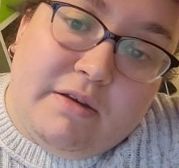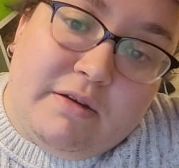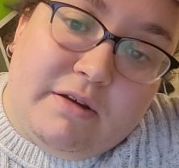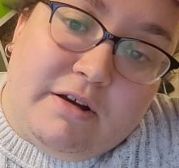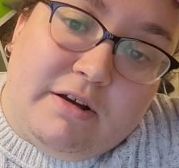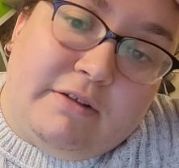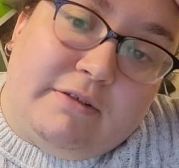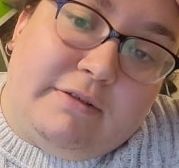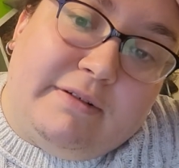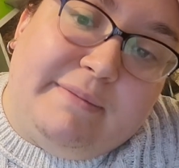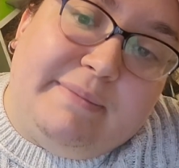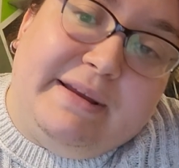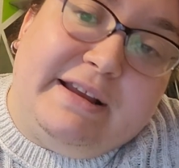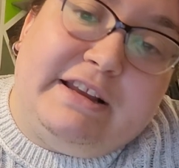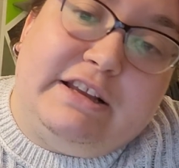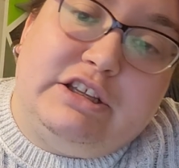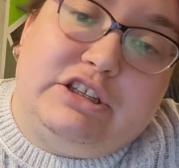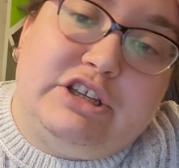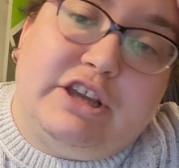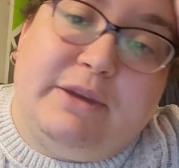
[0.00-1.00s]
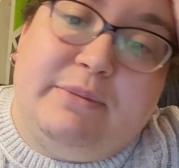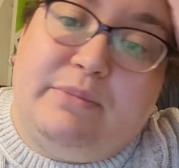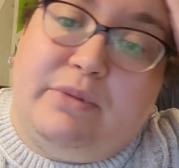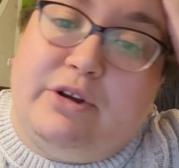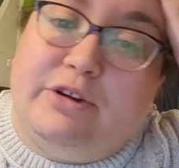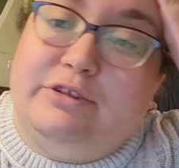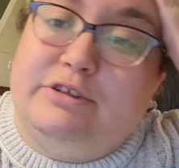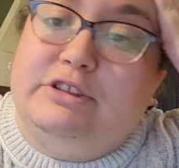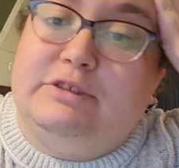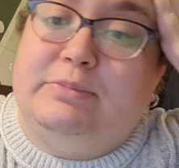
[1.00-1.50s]
Oh, Rebecca
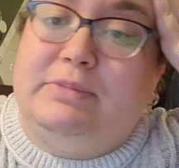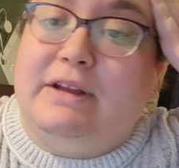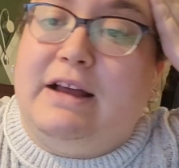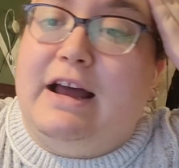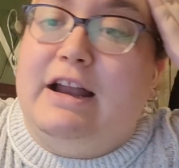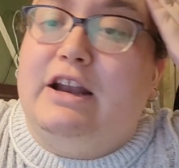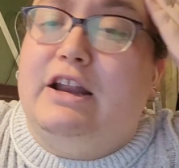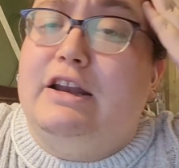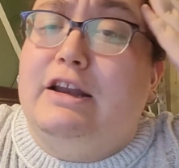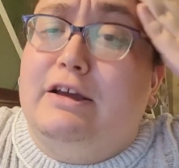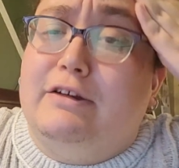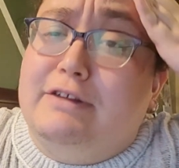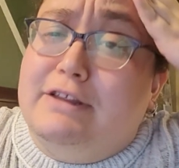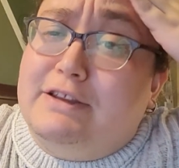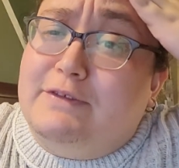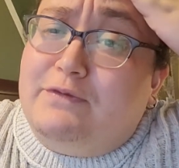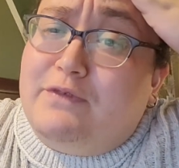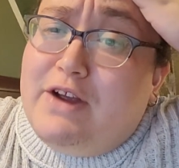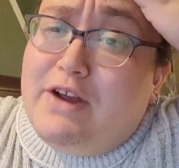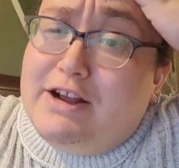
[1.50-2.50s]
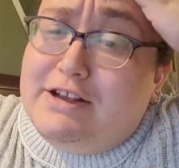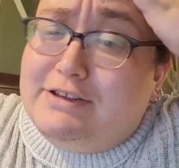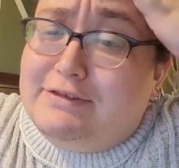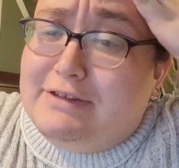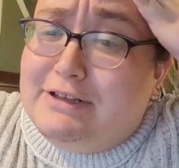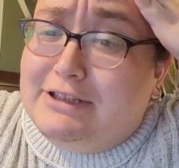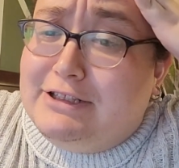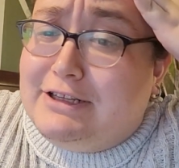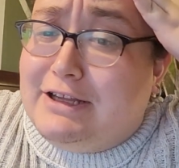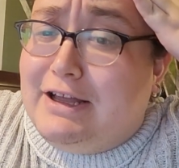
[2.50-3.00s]
Chambers, but I don't know what the first
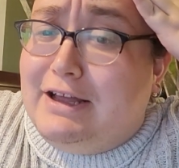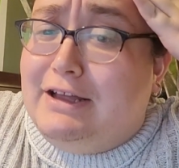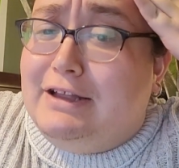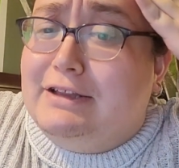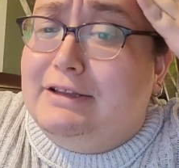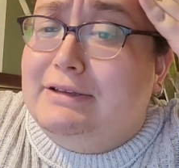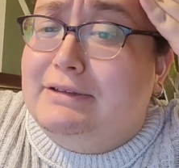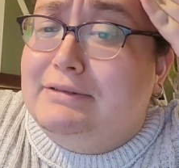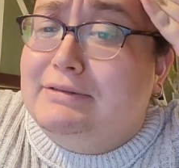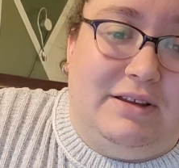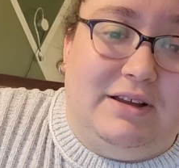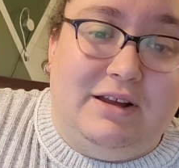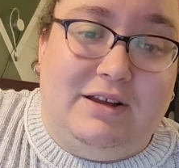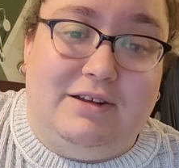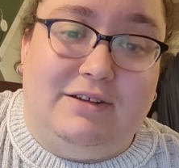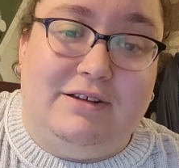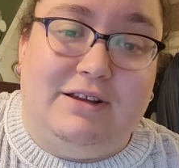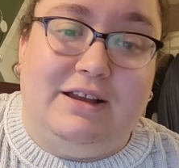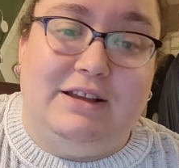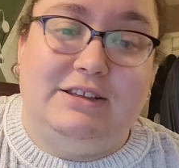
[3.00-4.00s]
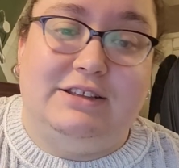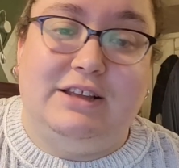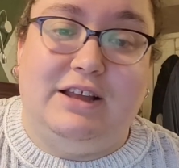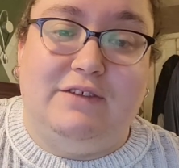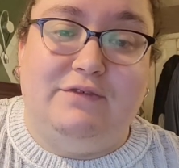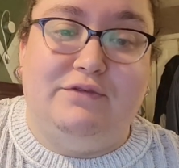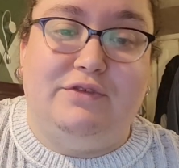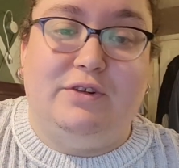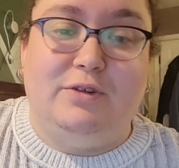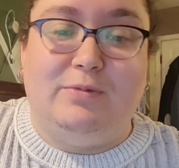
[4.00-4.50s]
one's called. Oh, A
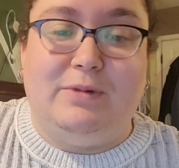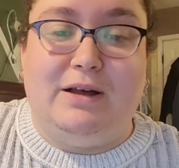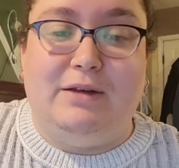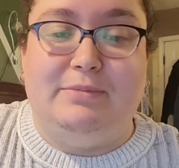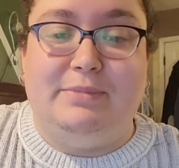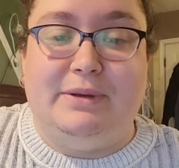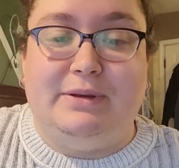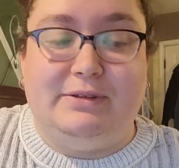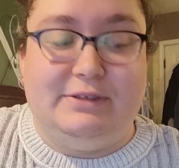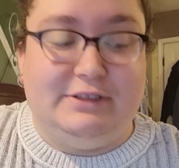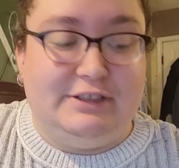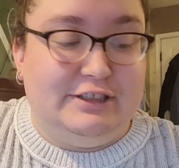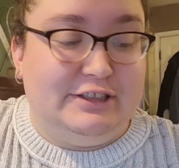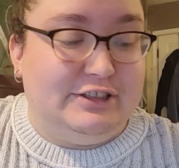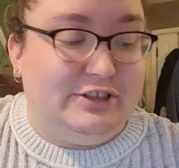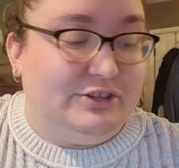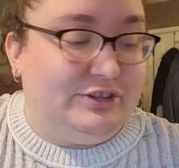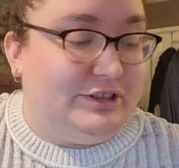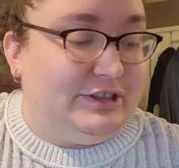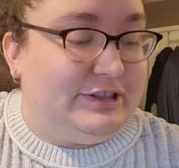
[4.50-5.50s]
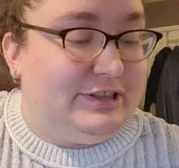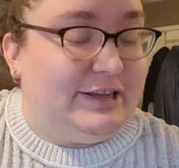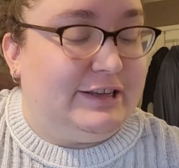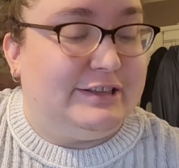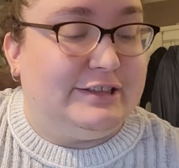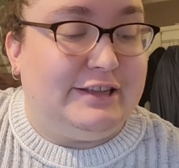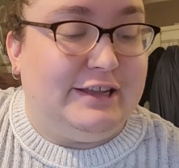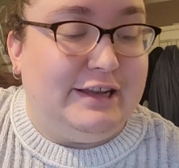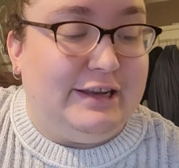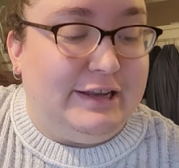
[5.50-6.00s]
Song for a Wild Bill. See, they're just like
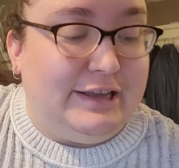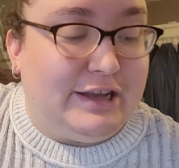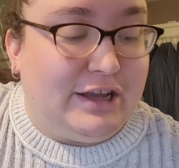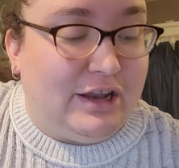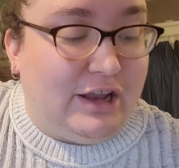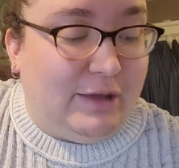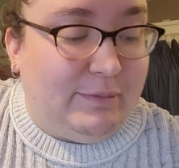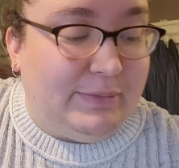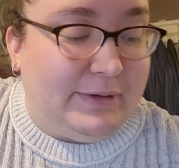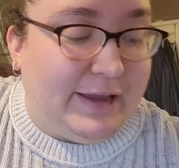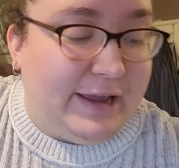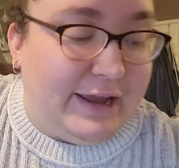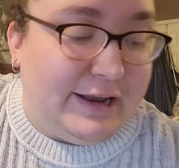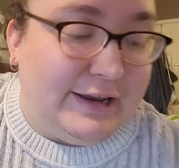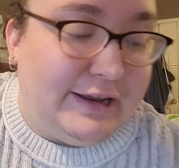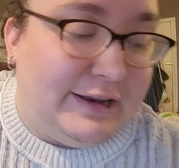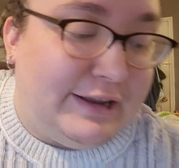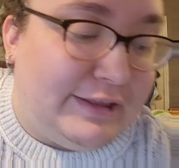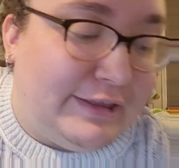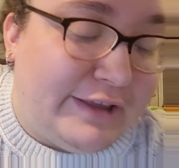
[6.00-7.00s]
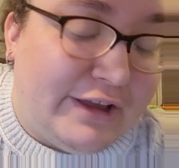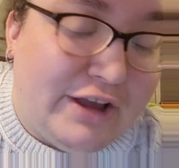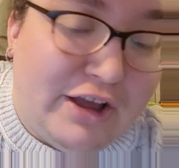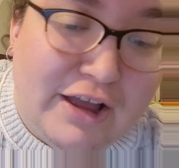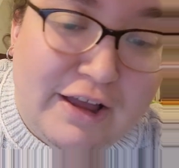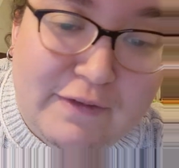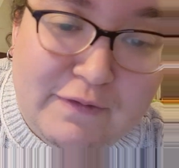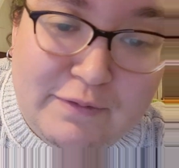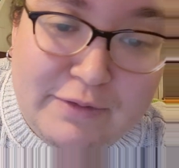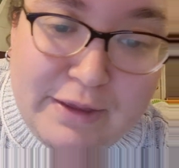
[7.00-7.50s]
slightly complicated, and
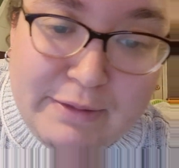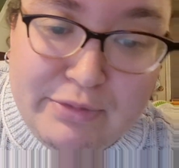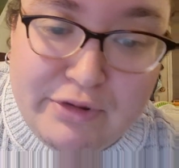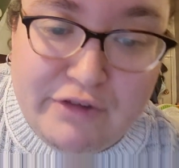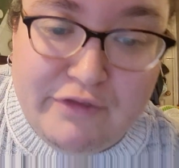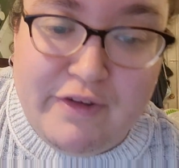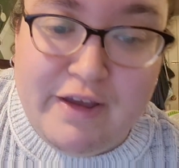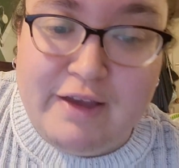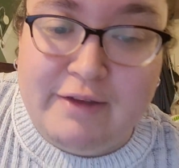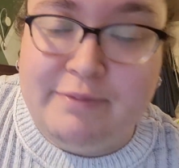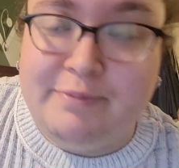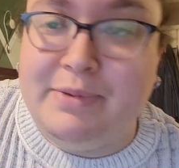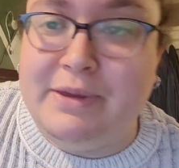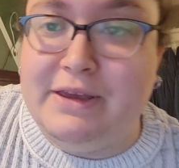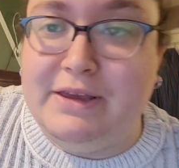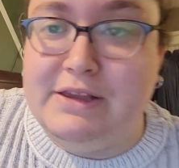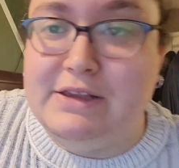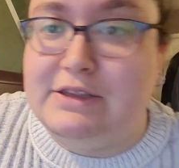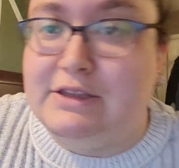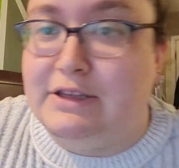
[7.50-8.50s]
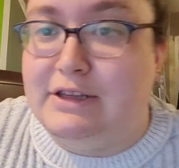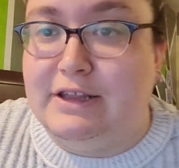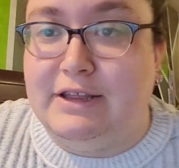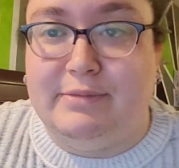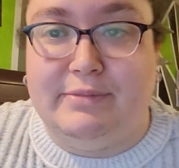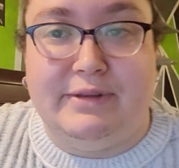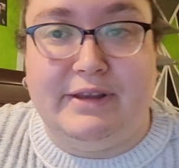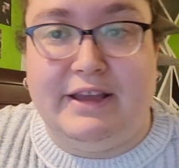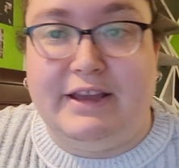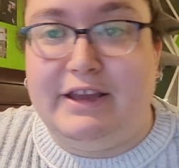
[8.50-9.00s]
they both have P's in
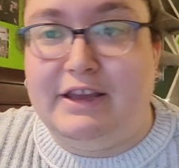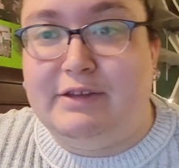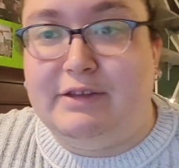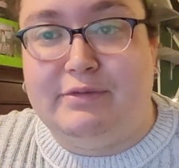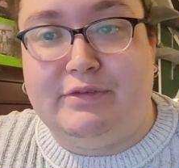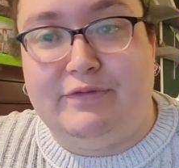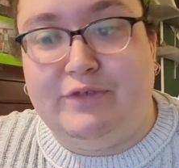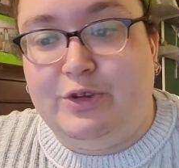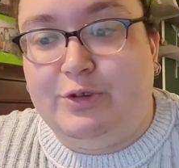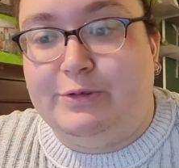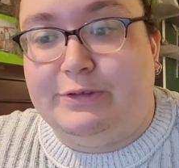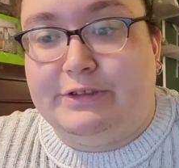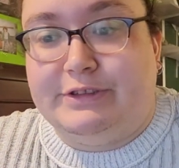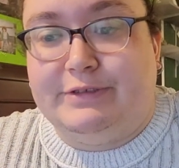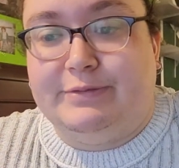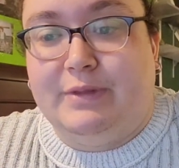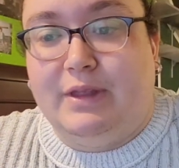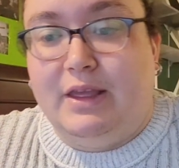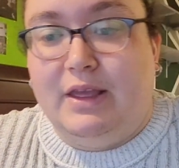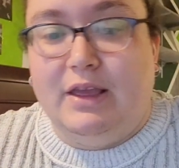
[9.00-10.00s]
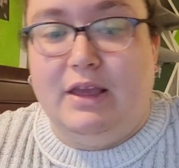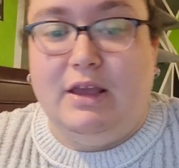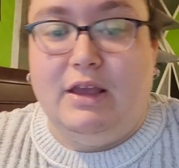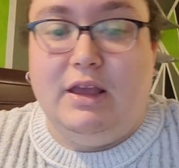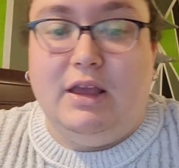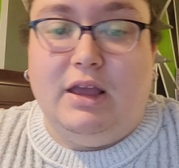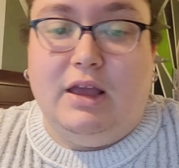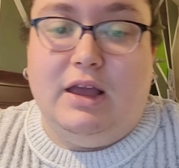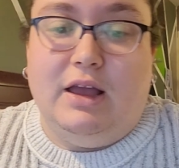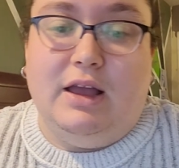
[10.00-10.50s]
them, and I get confused.
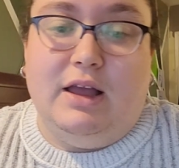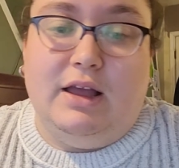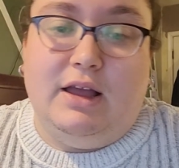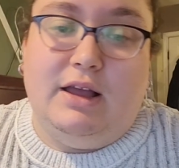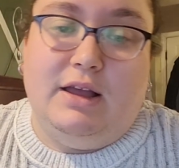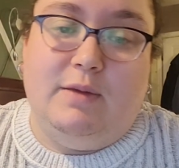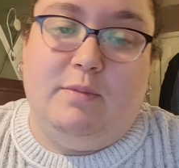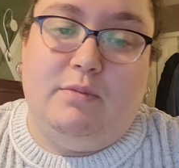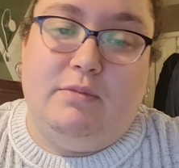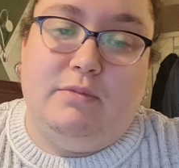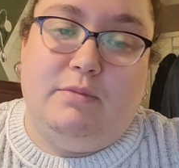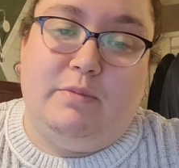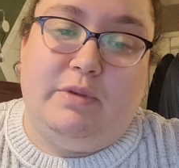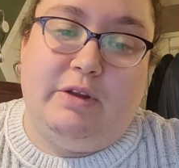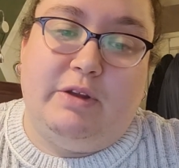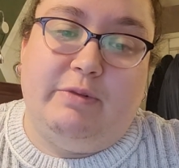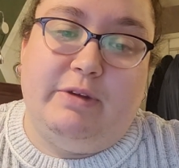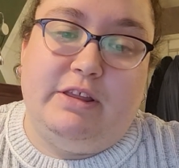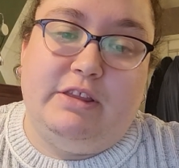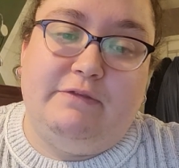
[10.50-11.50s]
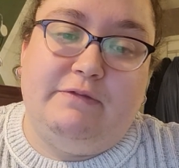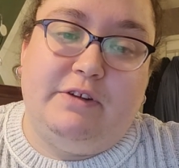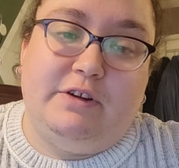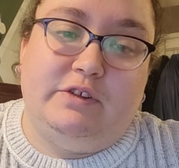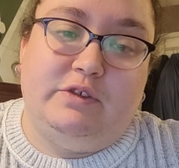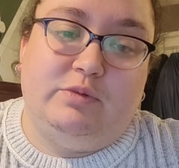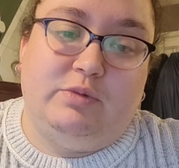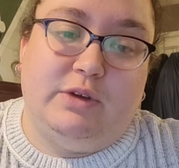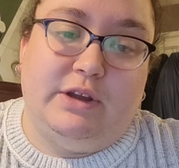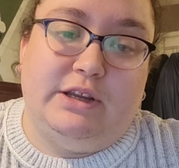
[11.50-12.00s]
But I read the
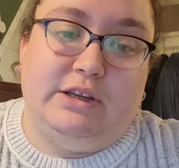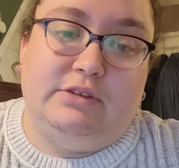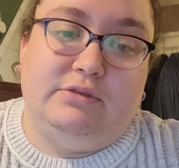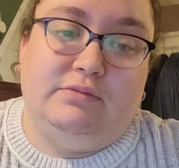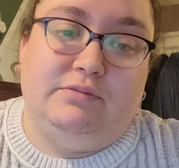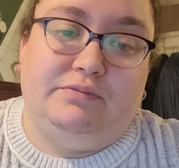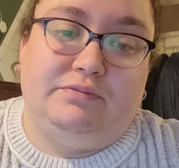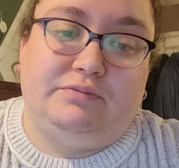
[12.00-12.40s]
first one